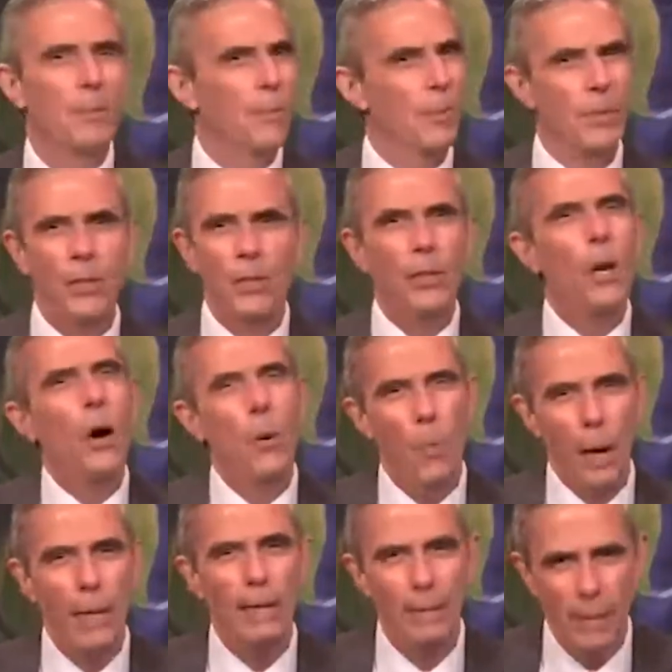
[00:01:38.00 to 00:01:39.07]
you know
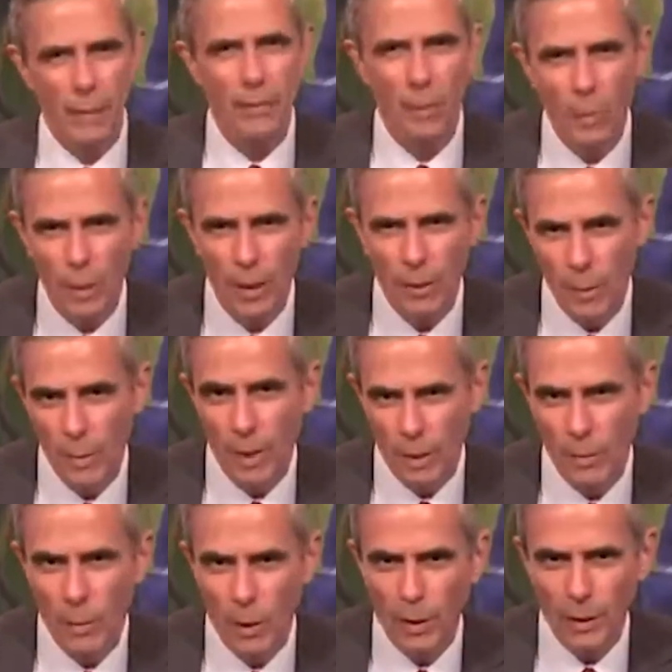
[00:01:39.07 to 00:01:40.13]
why Cecil B. DeMille
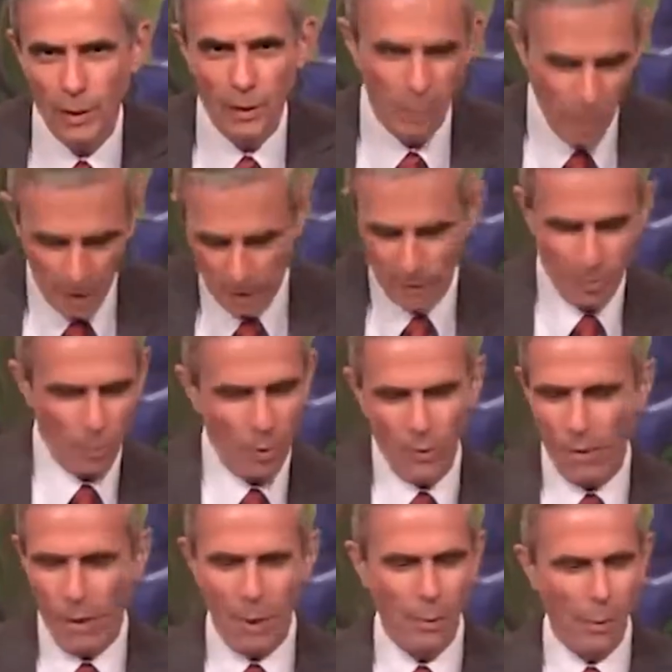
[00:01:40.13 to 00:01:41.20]
wanted to make this
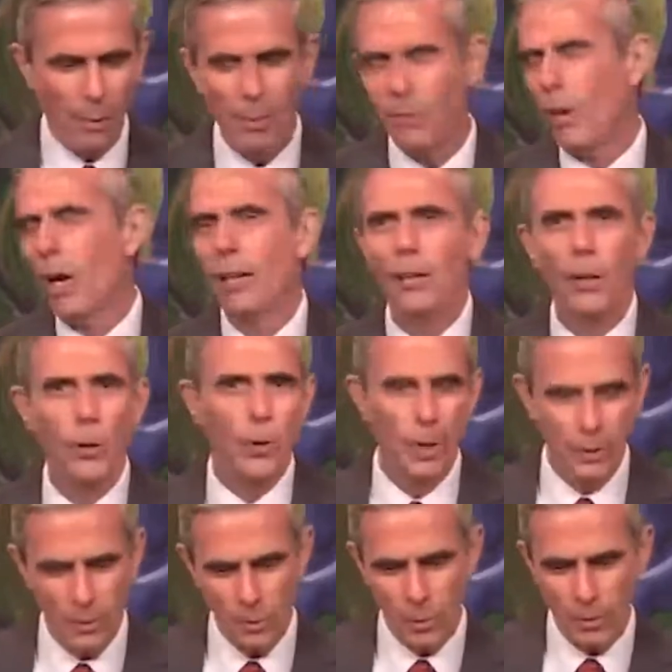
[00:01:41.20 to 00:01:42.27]
movie. I mean, we've got
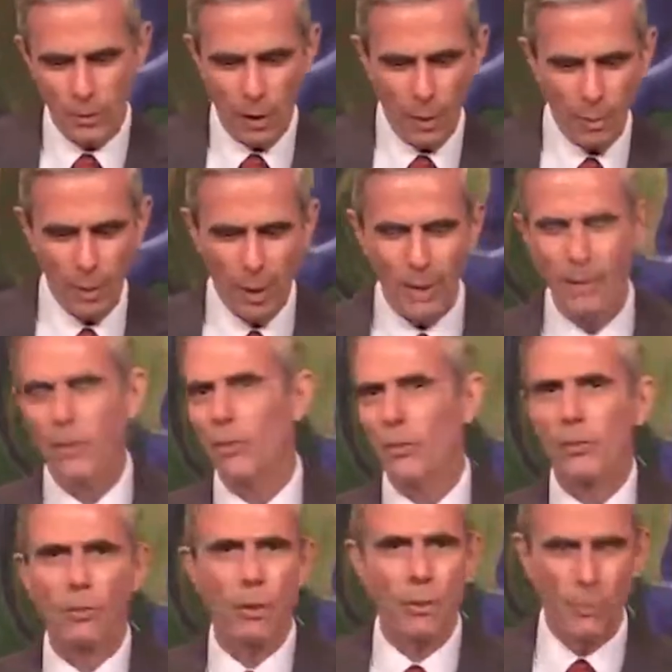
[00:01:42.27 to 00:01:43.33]
locusts, we've got blood in the
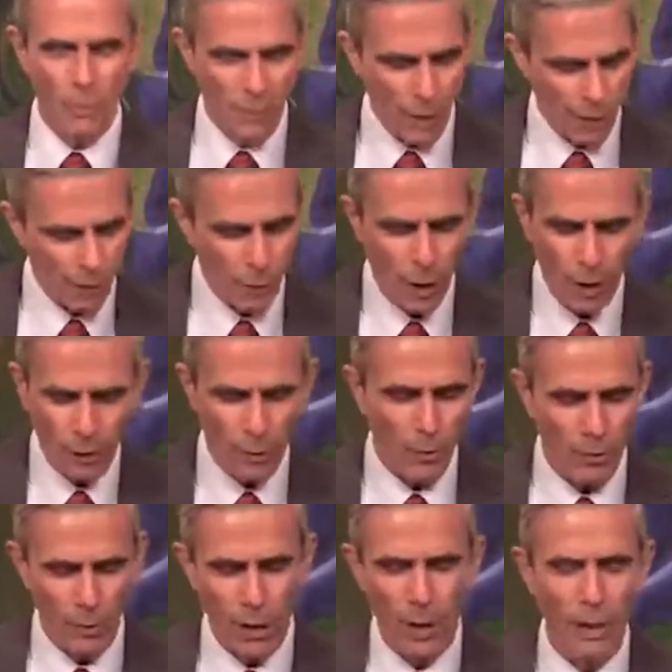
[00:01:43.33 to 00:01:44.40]
streets, we've got frogs, we've
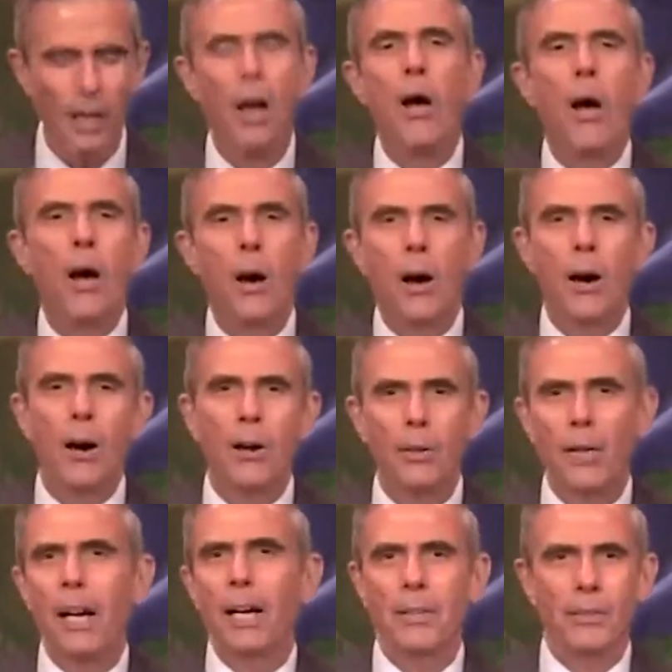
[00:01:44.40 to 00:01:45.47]
got all
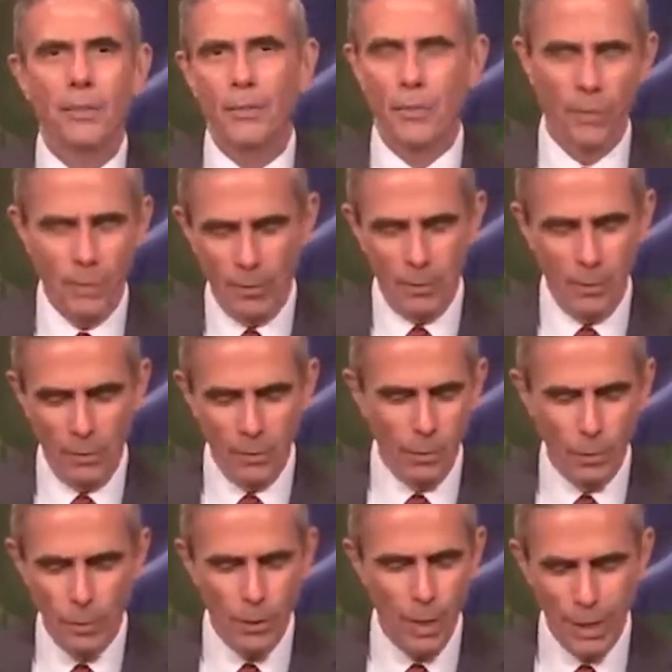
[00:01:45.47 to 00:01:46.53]
kinds of
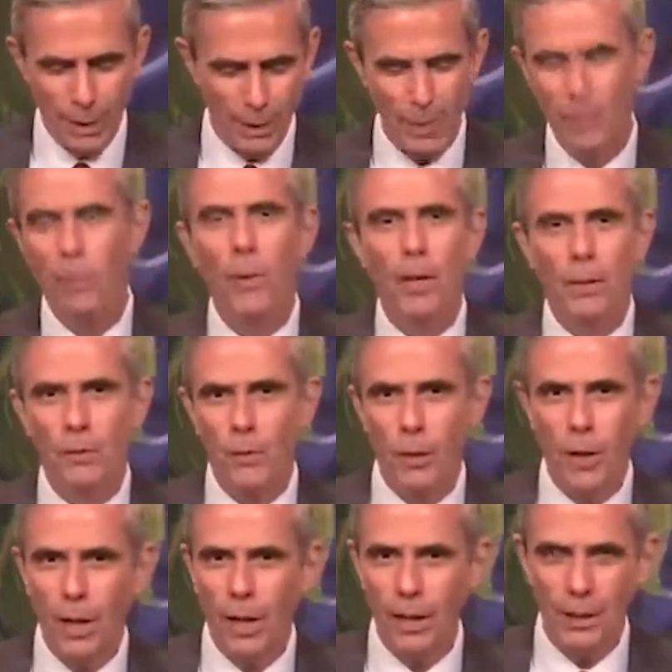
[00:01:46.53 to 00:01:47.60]
really wonderful
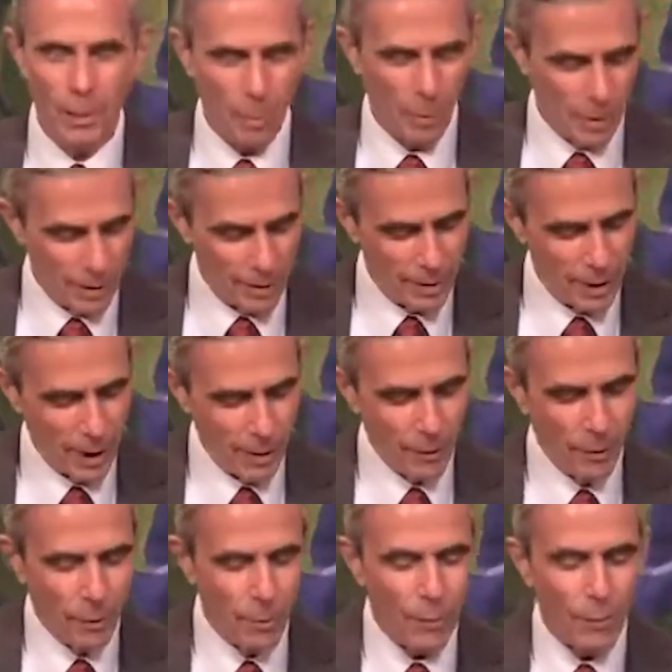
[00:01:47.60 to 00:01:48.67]
Hollywood stuff.
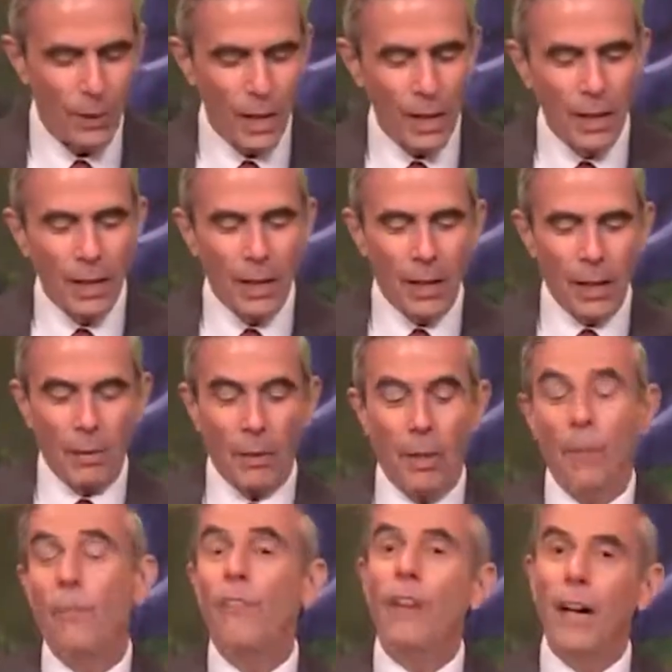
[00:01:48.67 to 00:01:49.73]
The
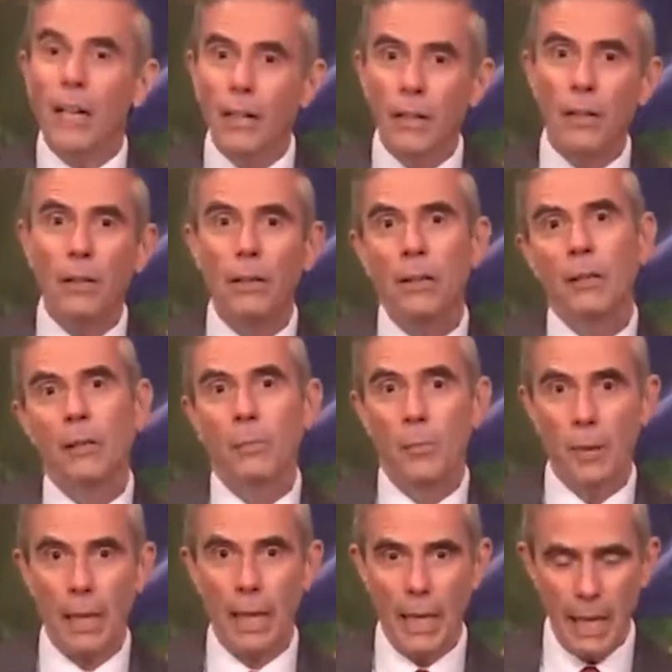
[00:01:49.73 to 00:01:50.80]
final
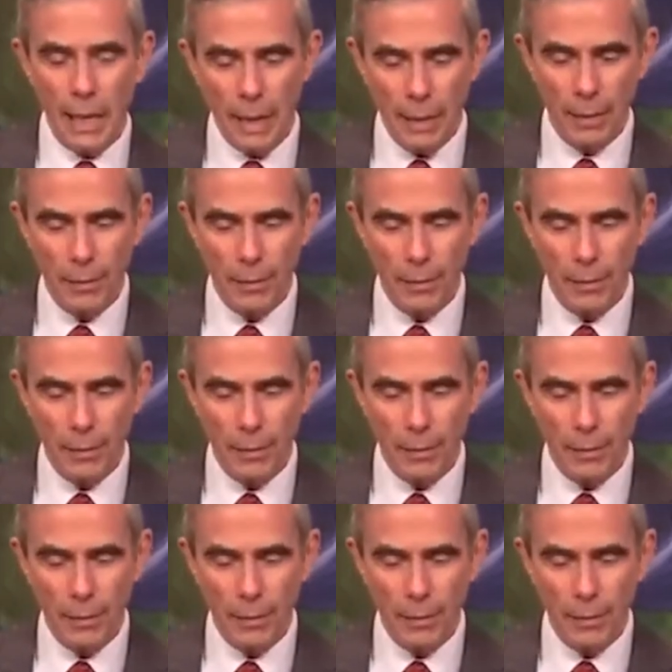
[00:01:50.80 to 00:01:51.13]
plague,